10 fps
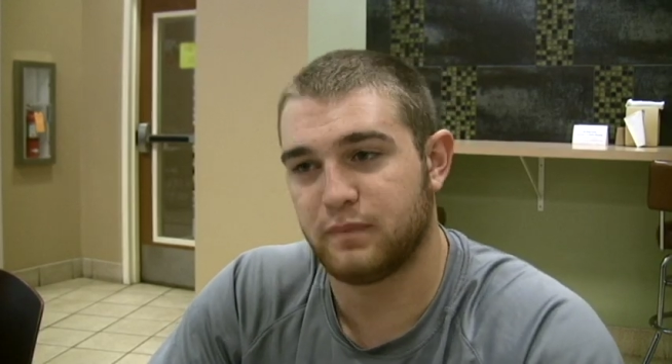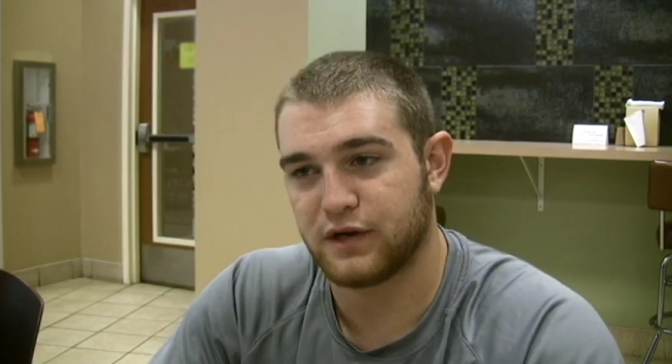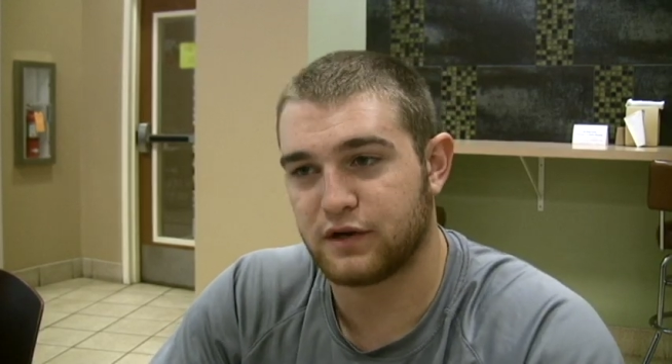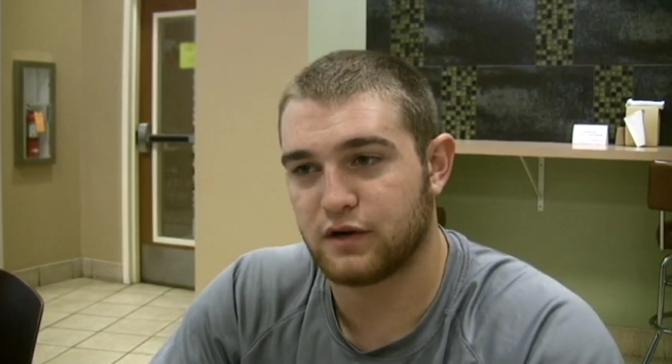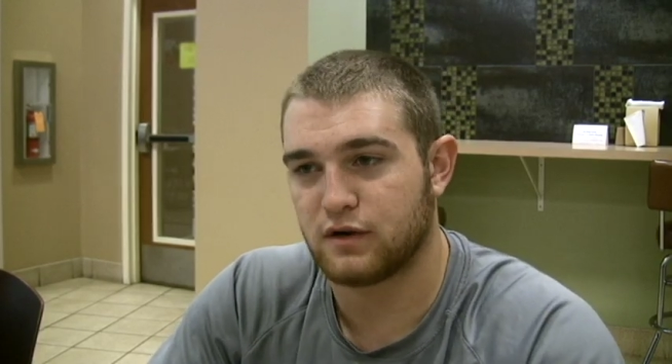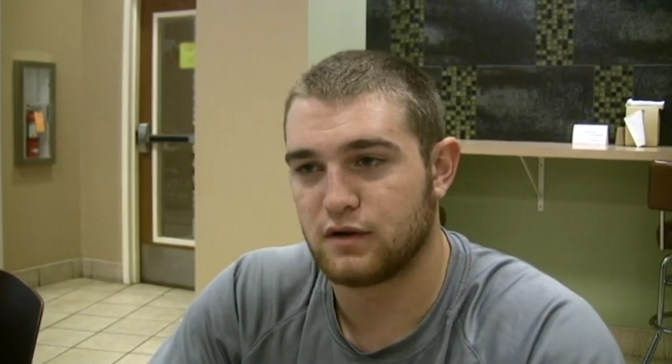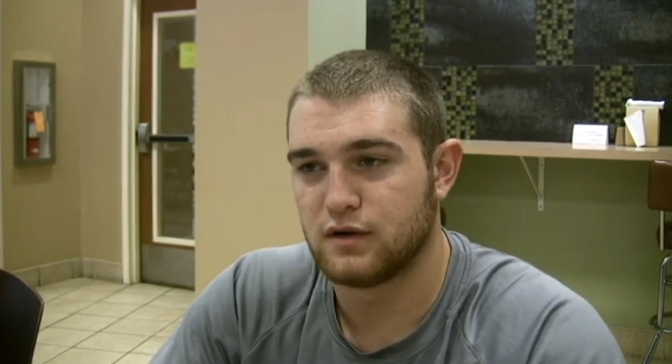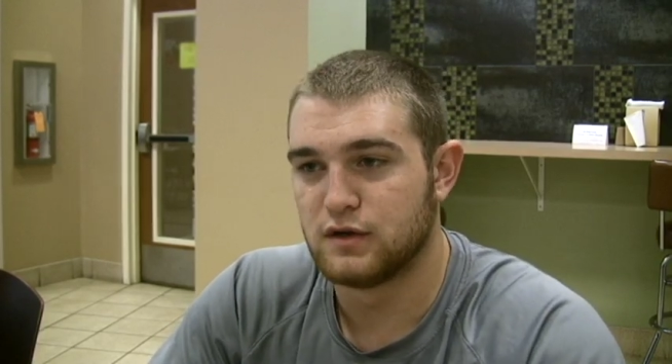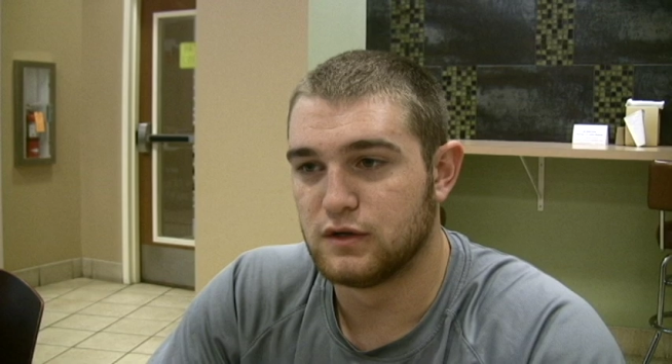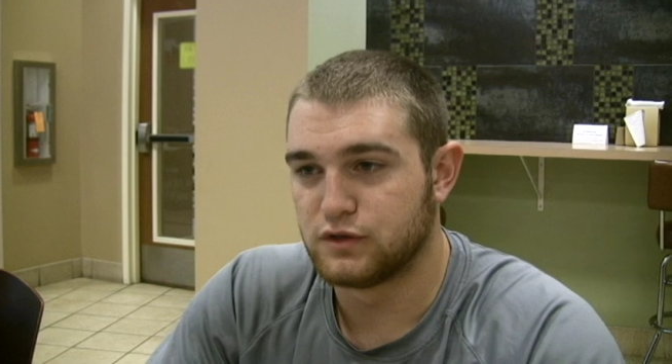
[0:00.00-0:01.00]
bigger,
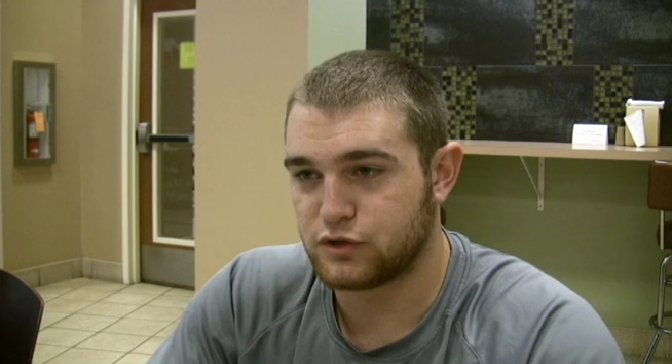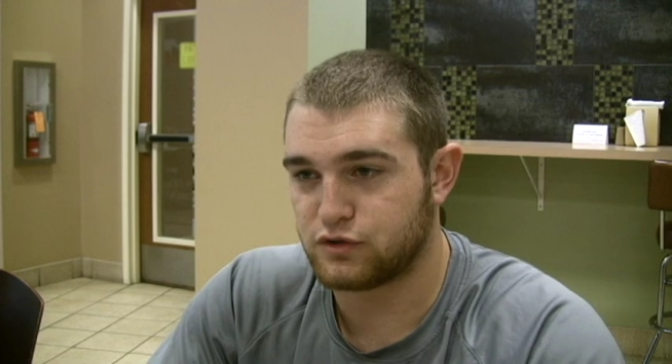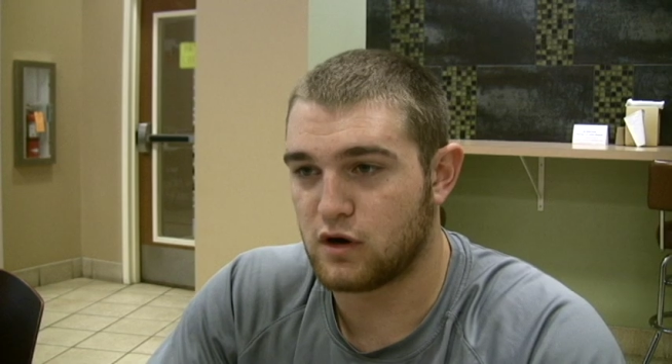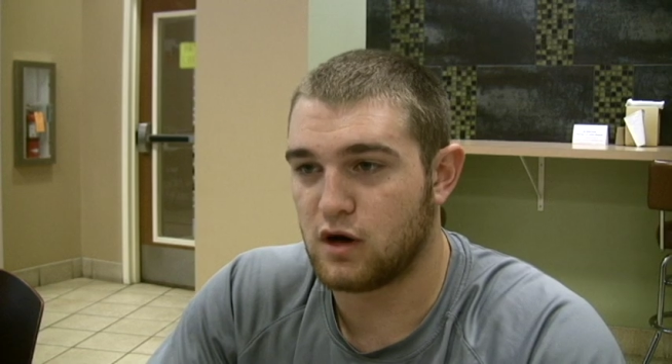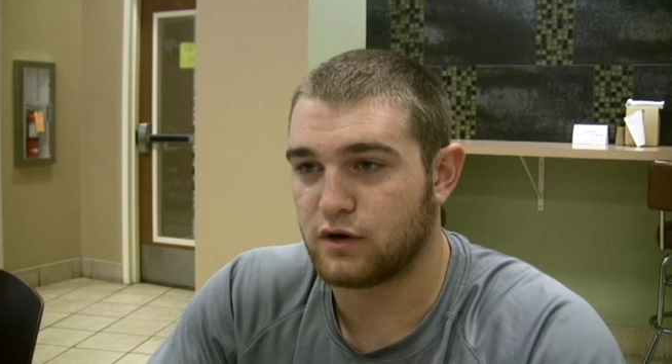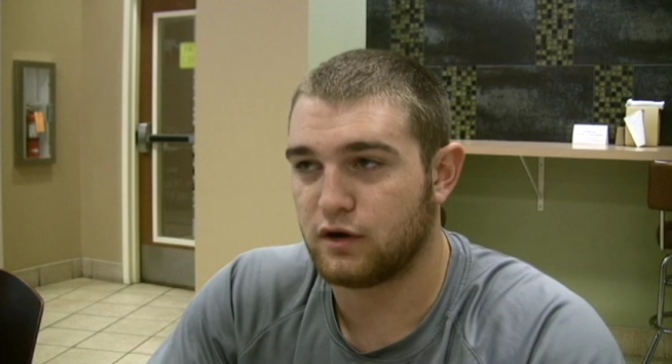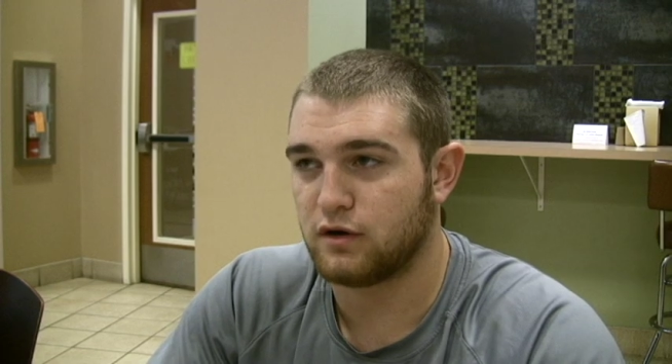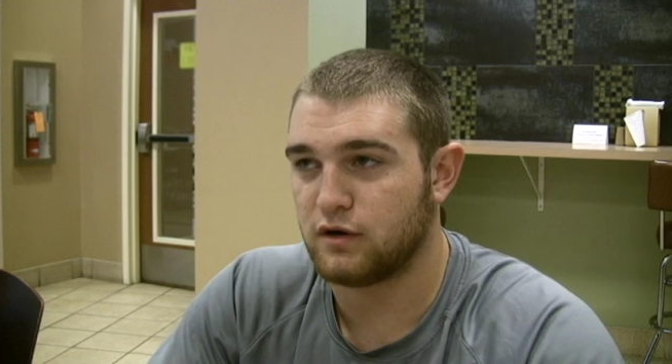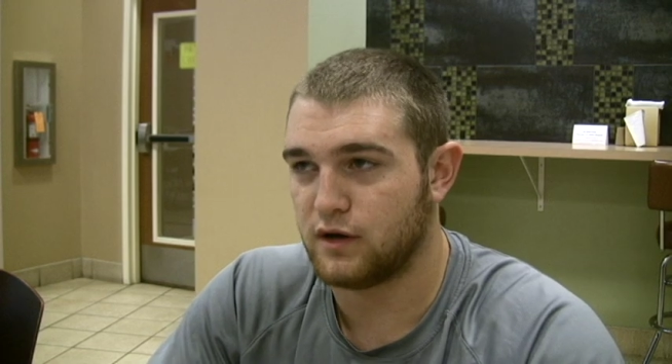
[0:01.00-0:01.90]
stronger,